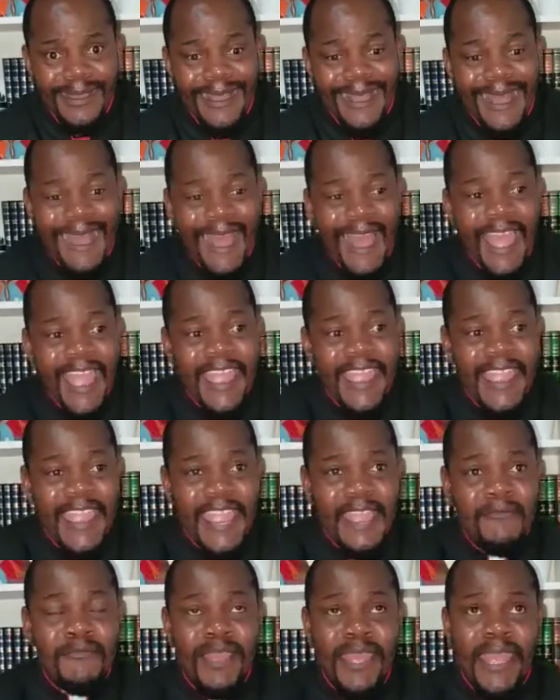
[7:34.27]
I
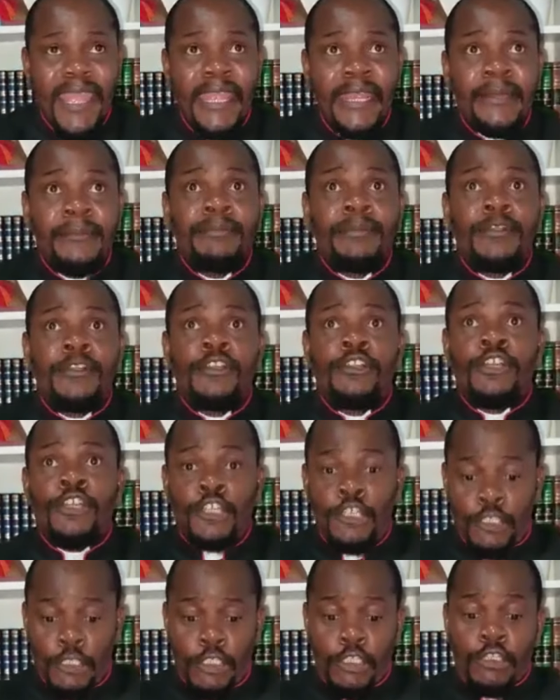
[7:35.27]
am able
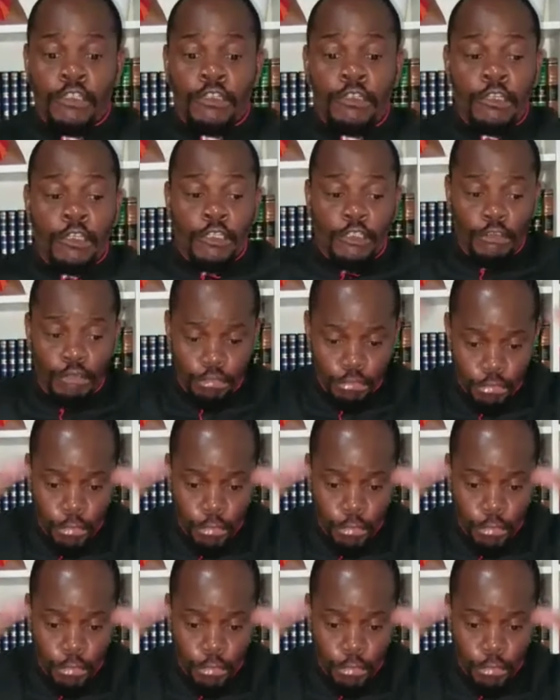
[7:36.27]
to